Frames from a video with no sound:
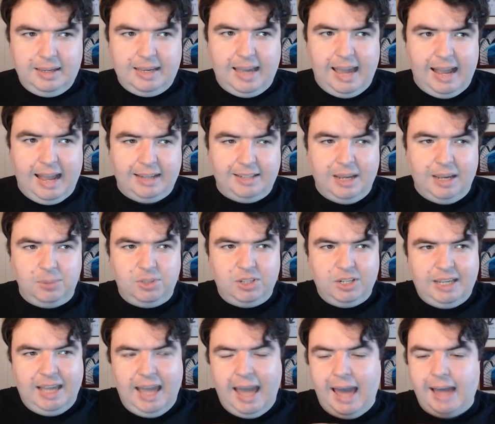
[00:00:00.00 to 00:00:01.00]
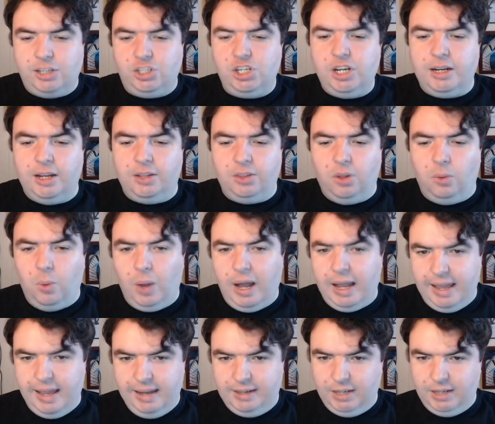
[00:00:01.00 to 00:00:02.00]
attempt to cash in on the
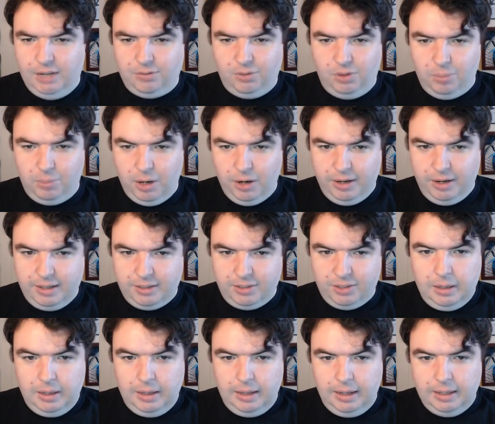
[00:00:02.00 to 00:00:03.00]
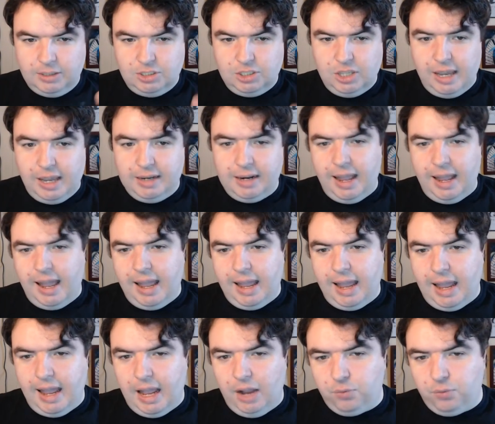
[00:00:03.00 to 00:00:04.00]
YA novel market. Instead,
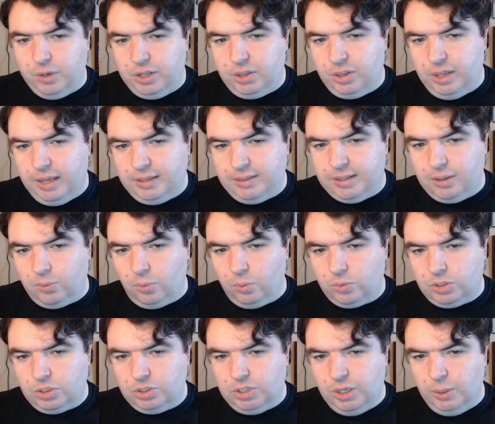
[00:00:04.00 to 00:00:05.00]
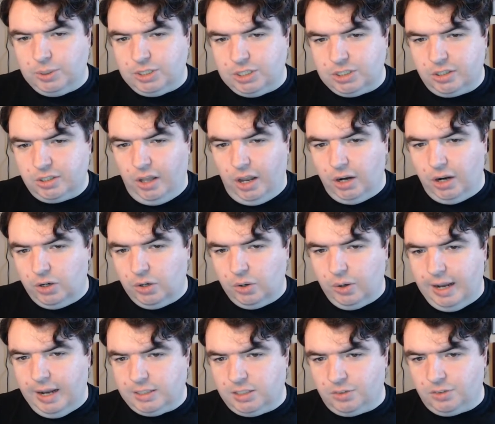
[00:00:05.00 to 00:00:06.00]
everything that distinguishes Log
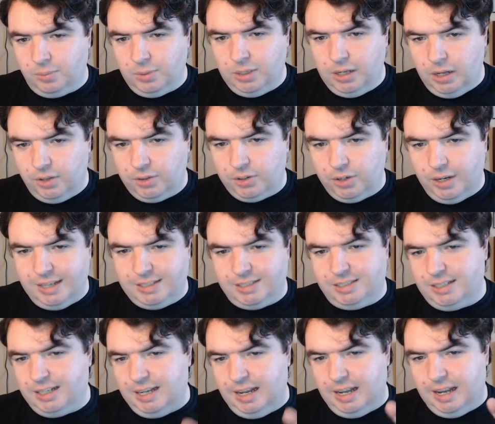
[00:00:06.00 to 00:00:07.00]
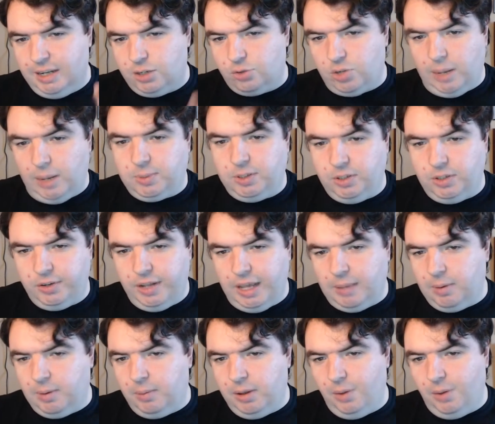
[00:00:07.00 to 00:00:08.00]
Horizon from the other isekai trapped in an
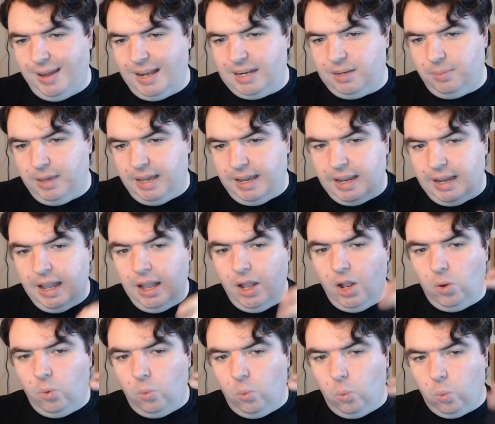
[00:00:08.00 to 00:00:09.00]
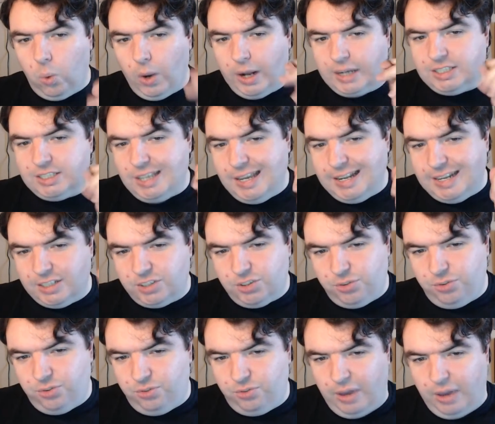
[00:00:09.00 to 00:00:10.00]
MMO anime works in its
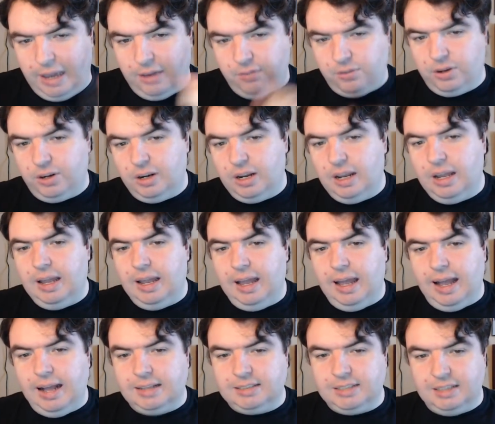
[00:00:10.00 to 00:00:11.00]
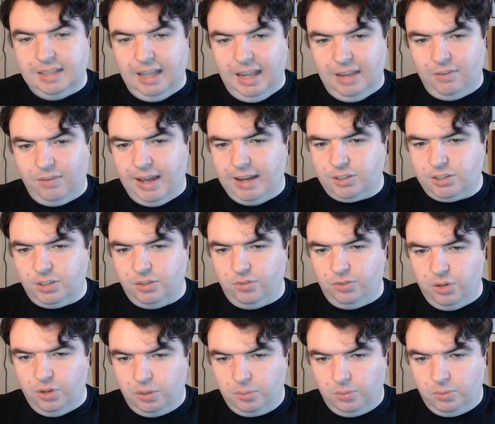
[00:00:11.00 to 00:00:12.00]
favor as a live-action
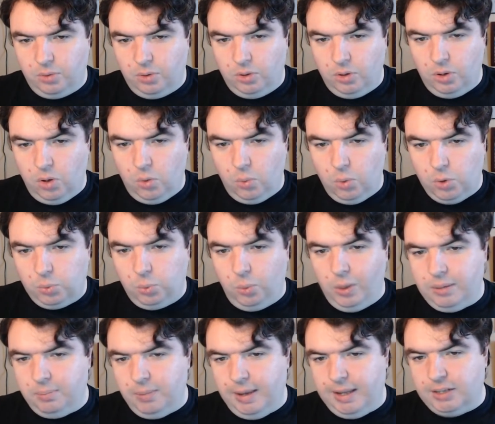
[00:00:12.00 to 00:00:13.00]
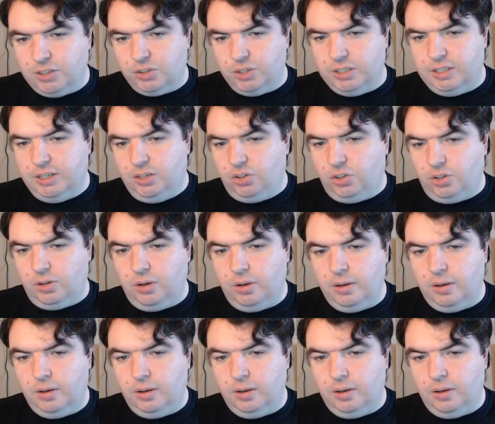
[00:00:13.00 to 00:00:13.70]
film, with one major addition.